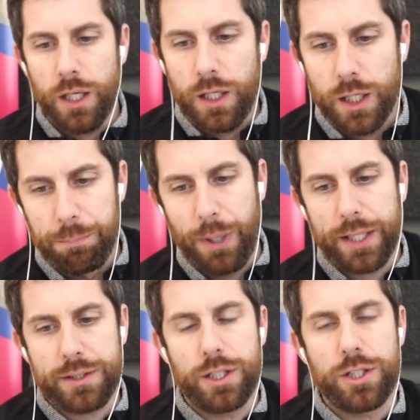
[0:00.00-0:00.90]

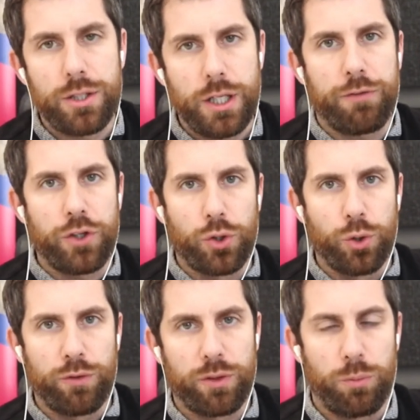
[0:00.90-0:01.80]
But if you're
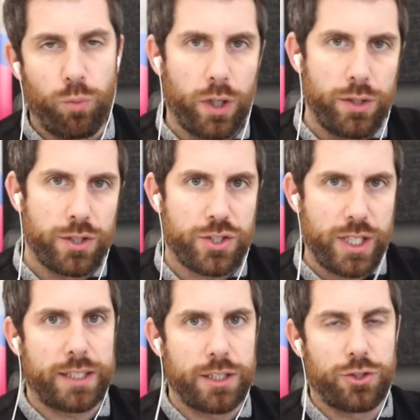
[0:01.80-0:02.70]
going from one
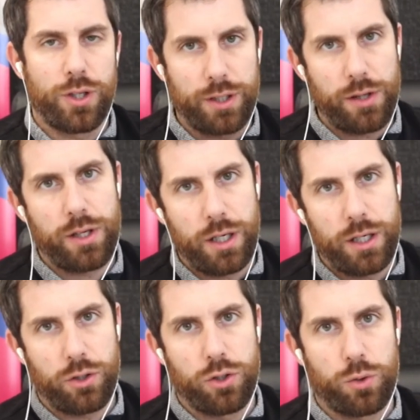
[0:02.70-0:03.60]
sector to another
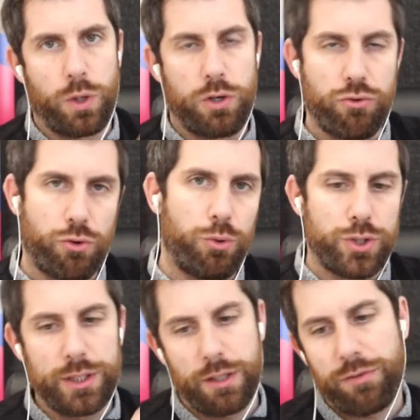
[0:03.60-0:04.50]
or one role
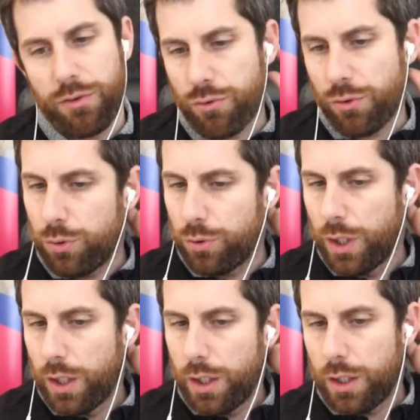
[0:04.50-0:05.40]
to a different role,
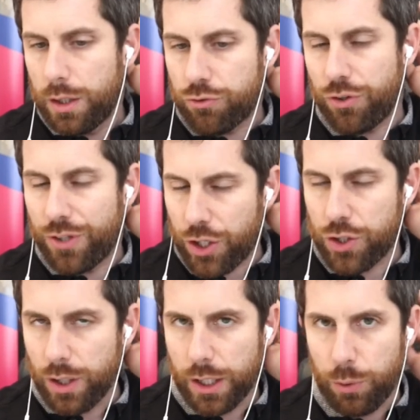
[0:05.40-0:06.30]

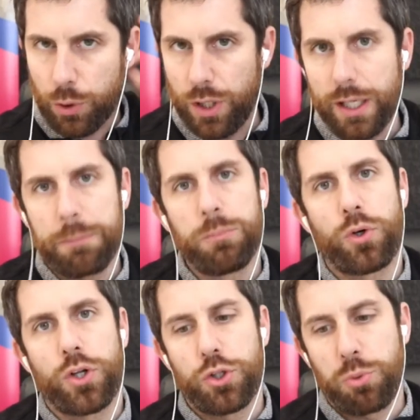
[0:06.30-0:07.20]
traditionally we're going to need
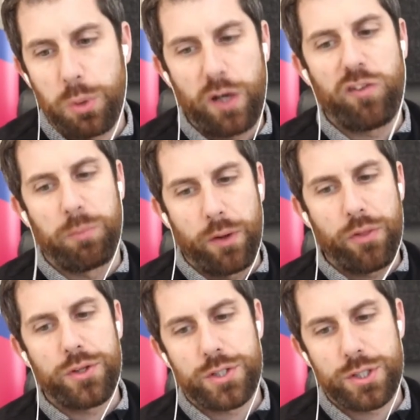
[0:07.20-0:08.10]
more than 12
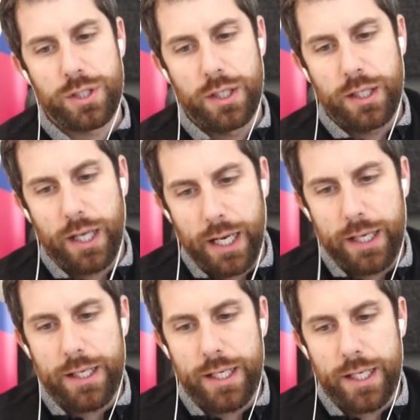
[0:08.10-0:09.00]
months
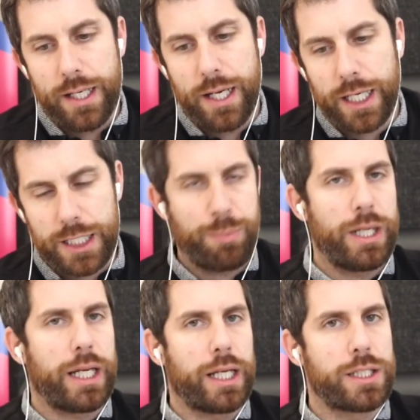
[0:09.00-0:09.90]
in
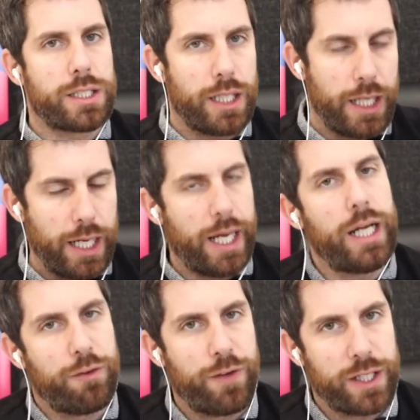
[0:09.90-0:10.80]
experience
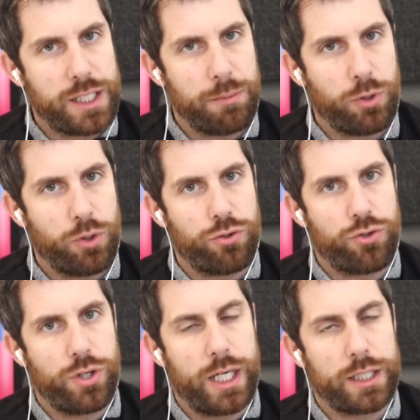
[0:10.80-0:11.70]
in a fixed term
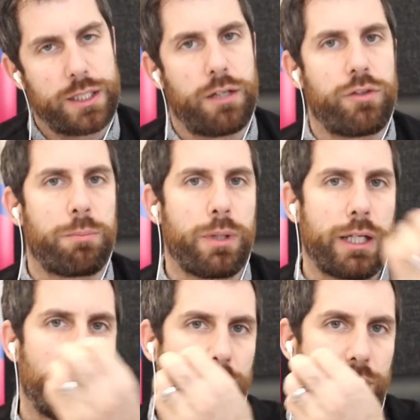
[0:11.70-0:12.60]
contract, and if you're
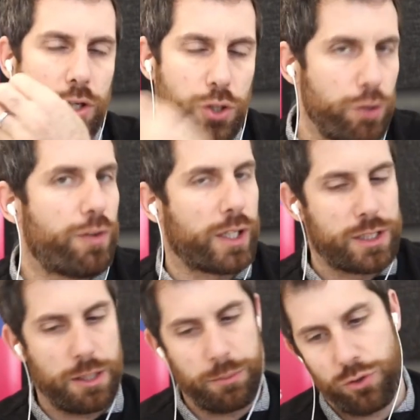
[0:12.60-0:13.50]
being offered a new fixed
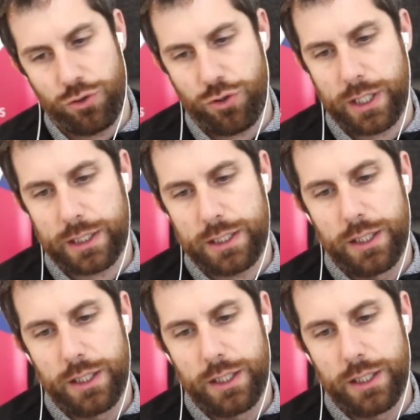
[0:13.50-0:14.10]
term contract,